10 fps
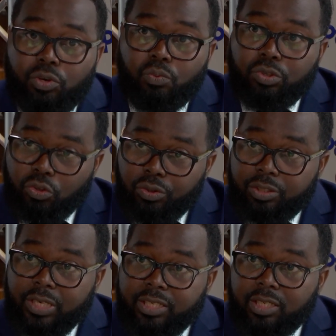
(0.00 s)
it was
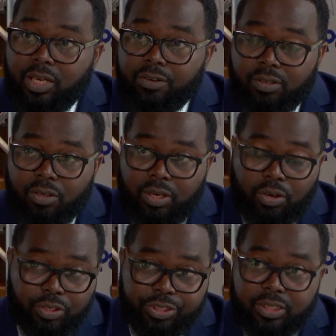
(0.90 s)
only an ethnic
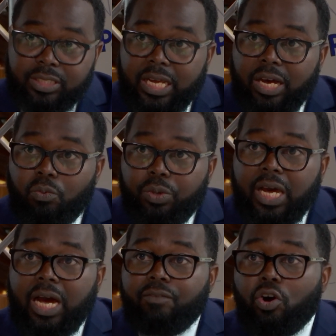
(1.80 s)
origin. Now we
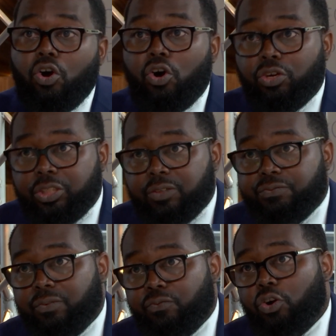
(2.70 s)
have all the
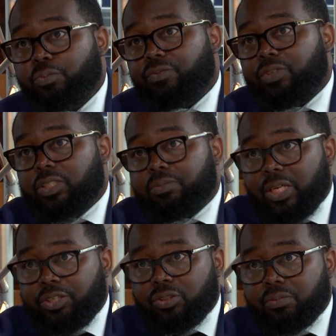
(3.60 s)
different forms of
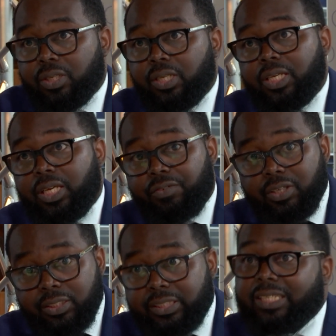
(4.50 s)
discrimination,
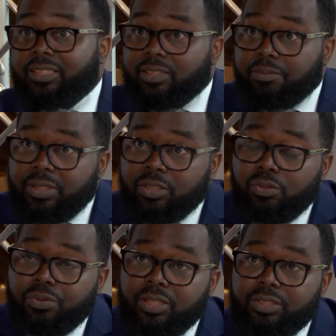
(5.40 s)
even sexism
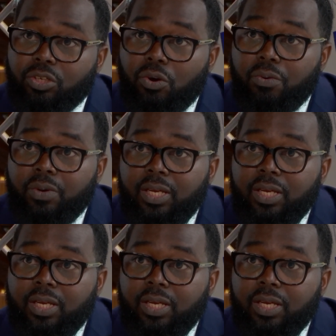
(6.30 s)
included. So